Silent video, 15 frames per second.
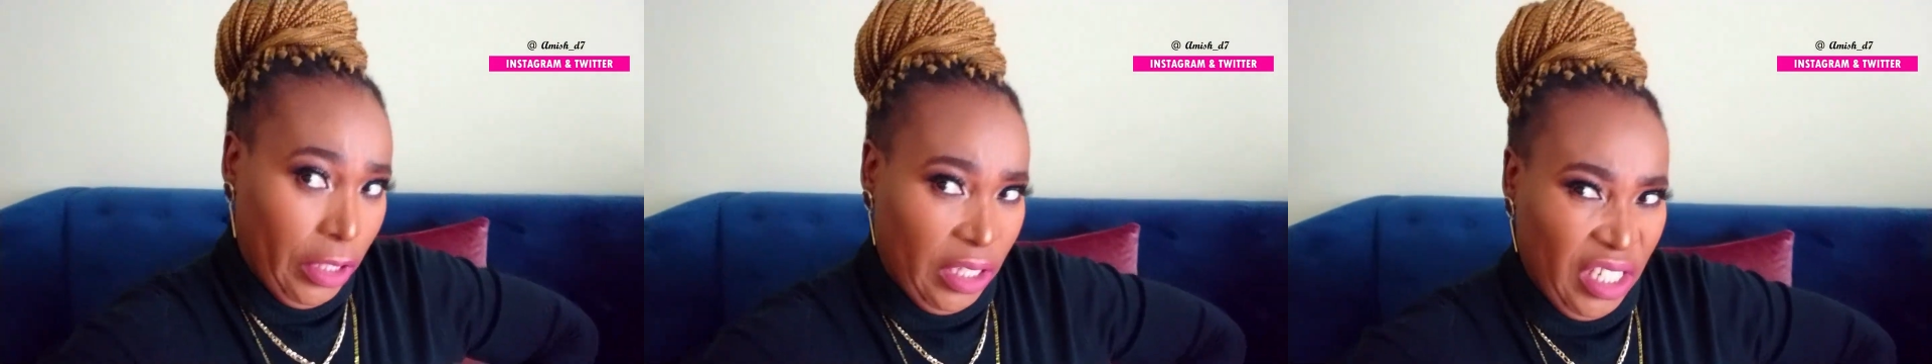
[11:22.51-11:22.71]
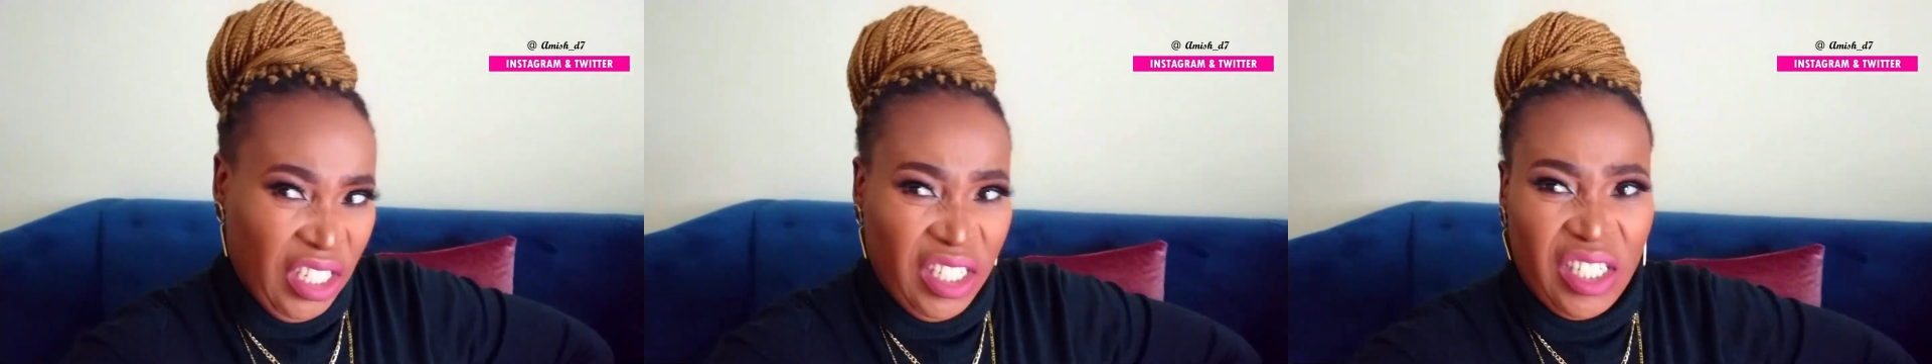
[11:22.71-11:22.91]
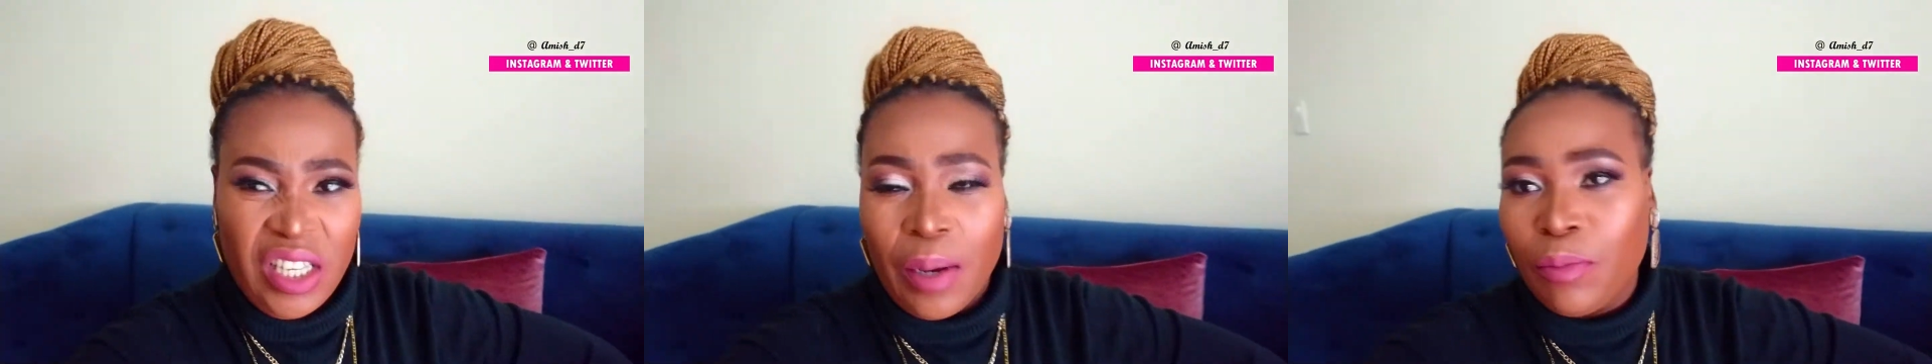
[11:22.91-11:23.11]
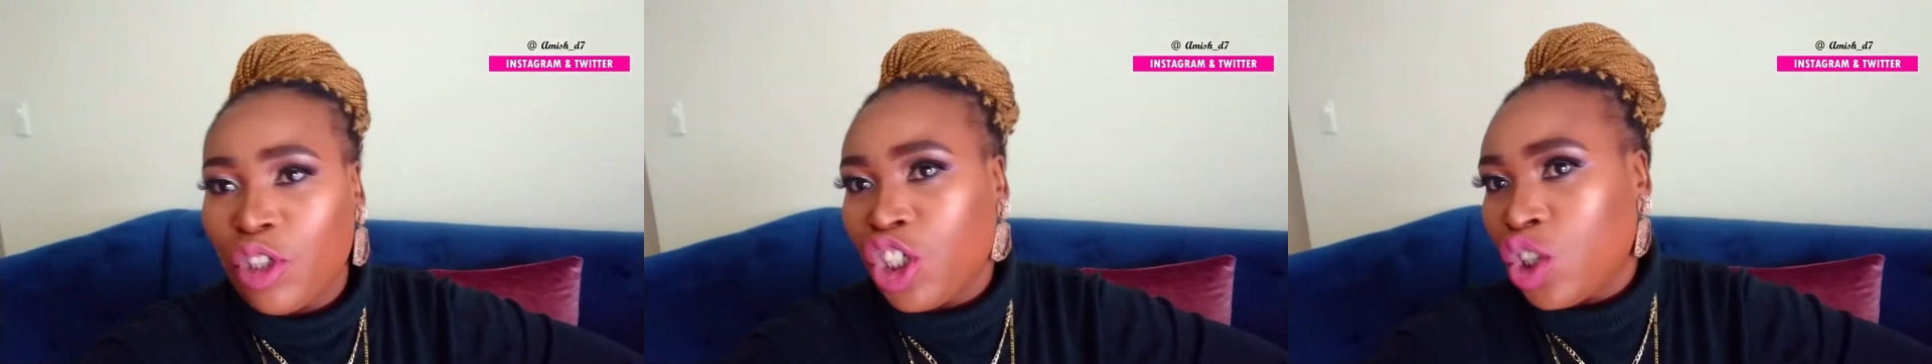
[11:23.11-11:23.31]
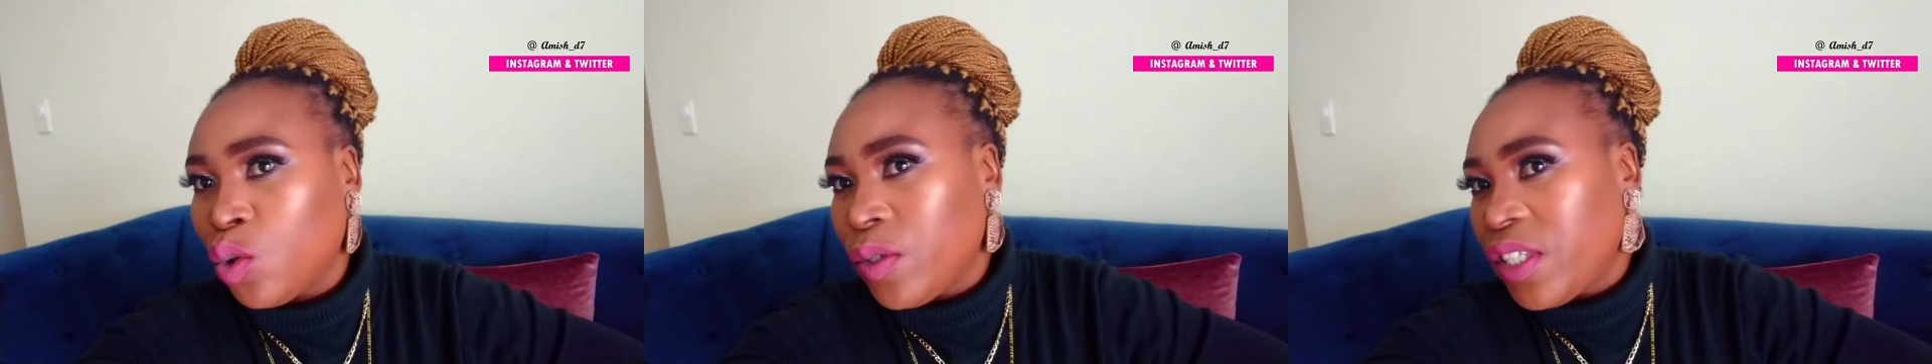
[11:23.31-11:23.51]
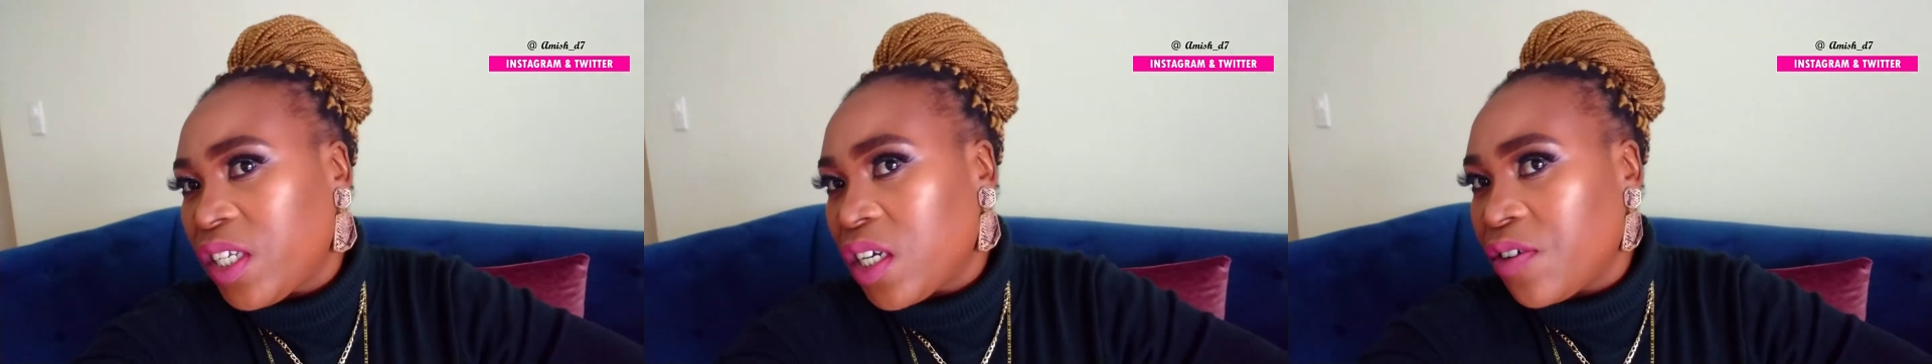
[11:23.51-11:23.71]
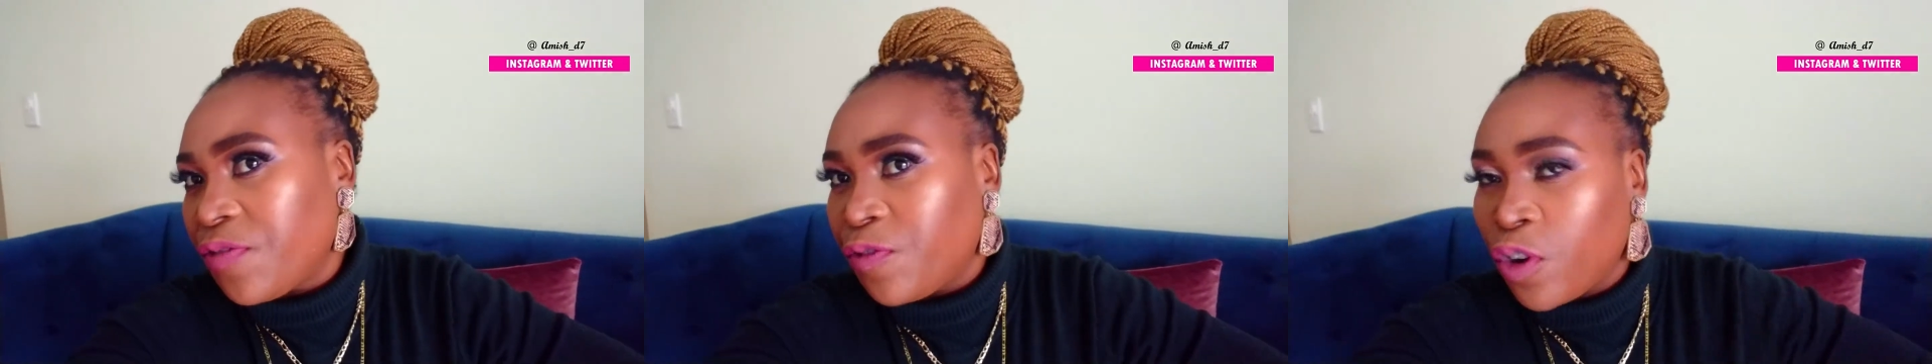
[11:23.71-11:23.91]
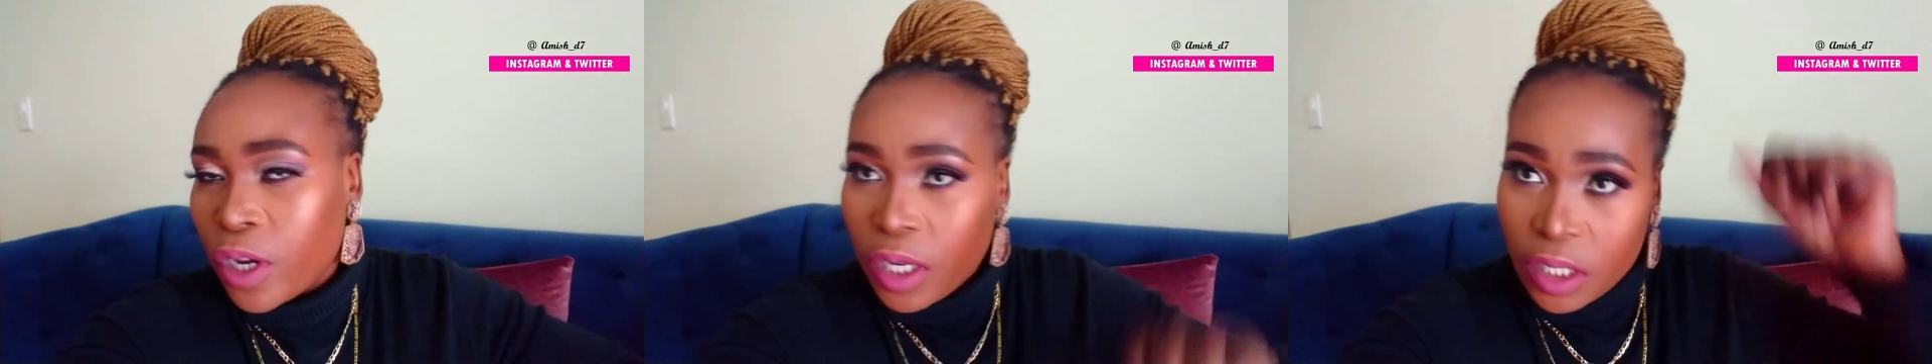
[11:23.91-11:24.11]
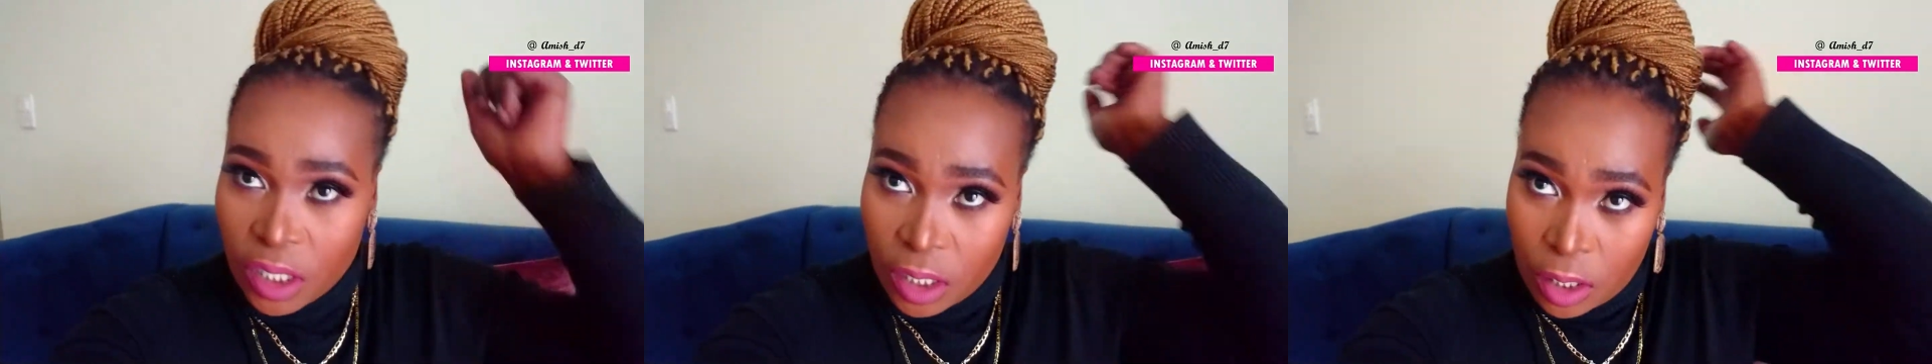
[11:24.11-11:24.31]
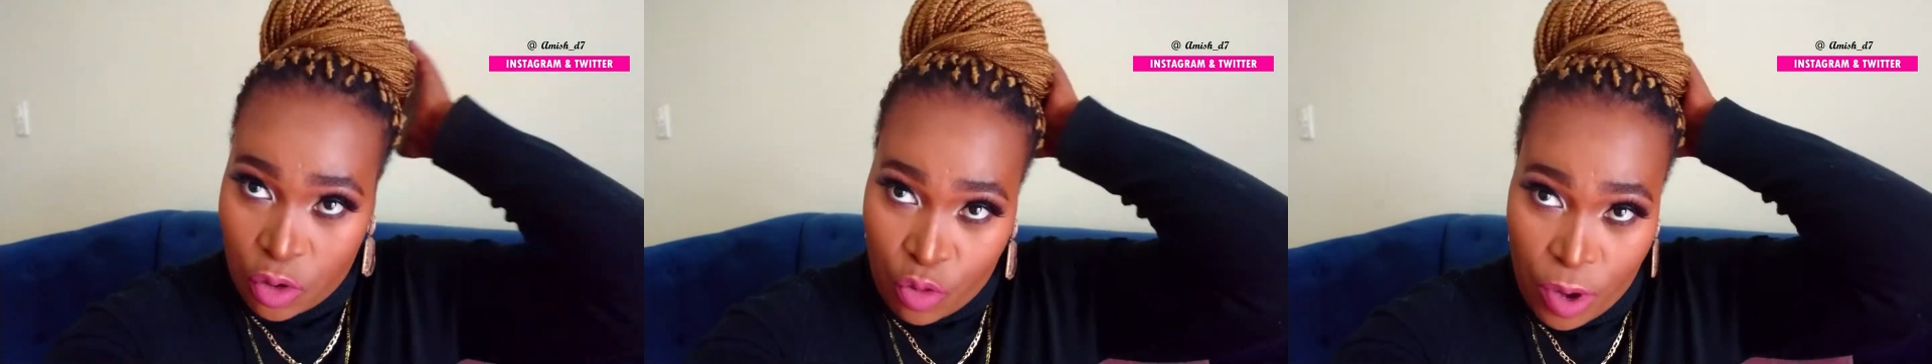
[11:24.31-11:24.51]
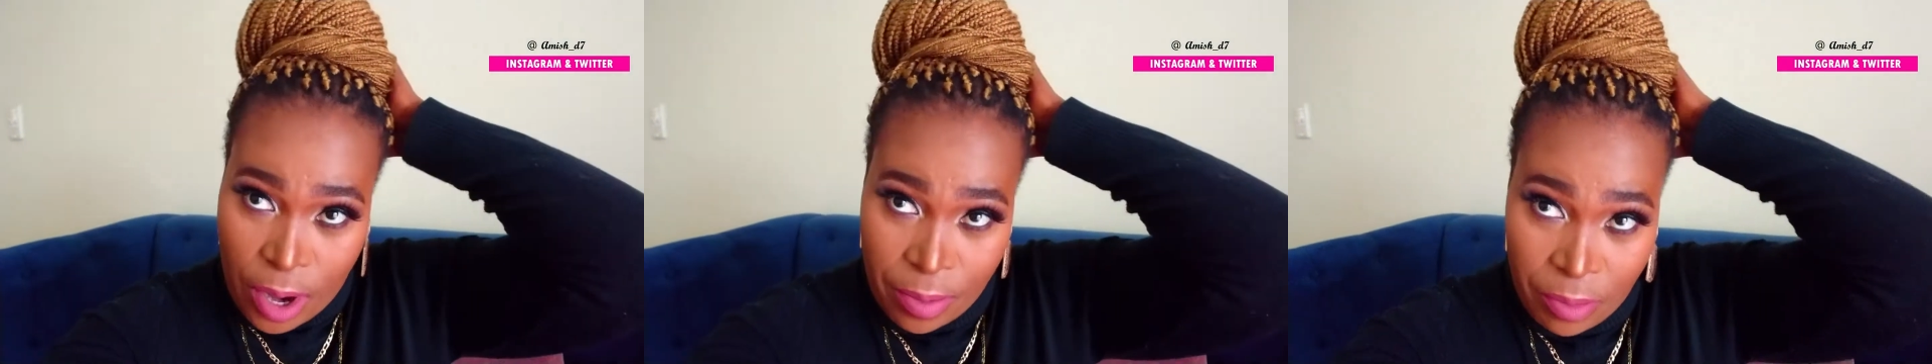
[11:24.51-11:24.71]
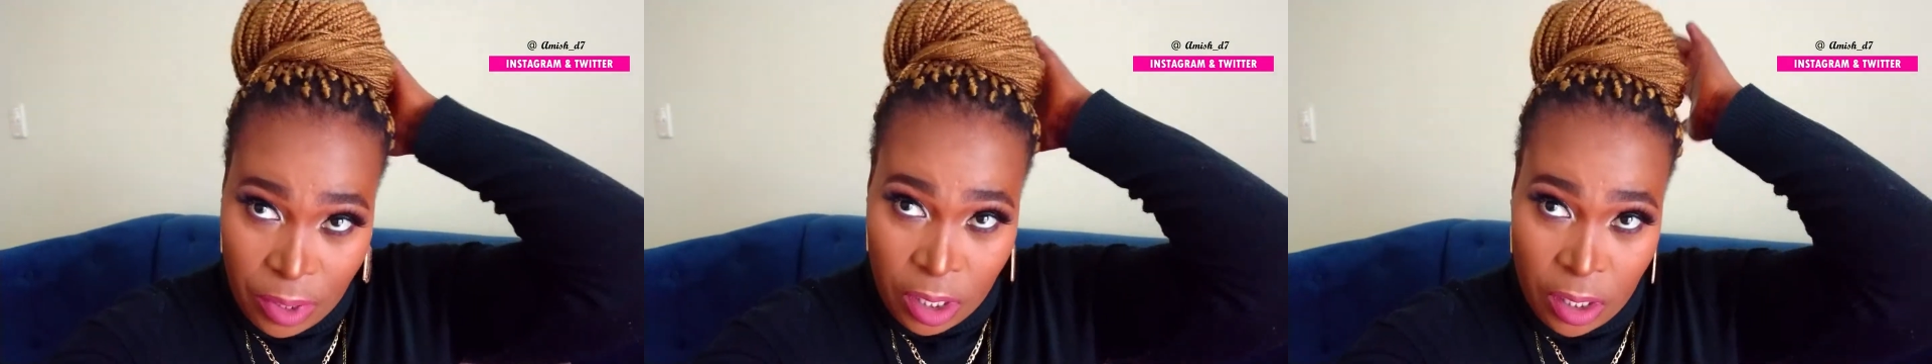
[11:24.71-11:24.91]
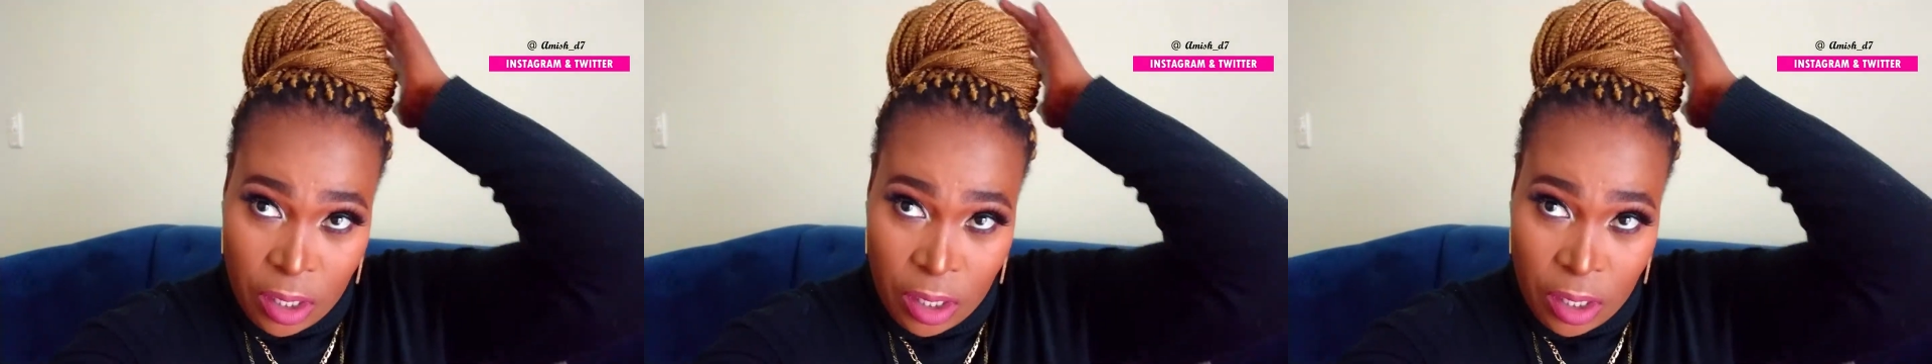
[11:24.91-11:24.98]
did some shooting for Instagram.